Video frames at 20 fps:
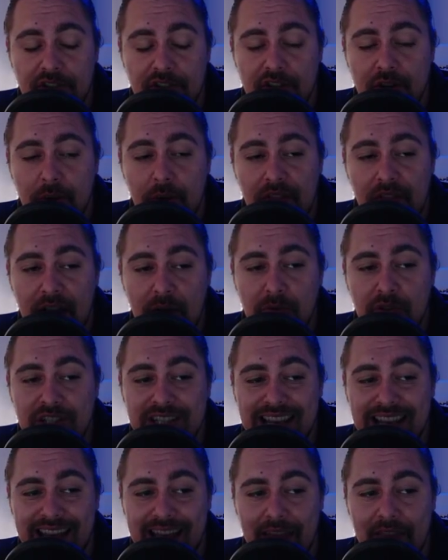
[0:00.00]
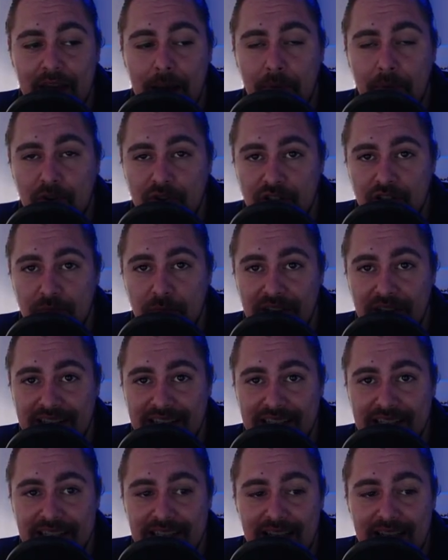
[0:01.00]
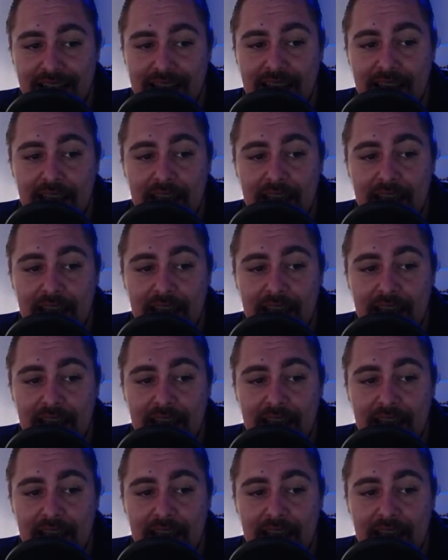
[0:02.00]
So if that was to hit, that pushes my DCA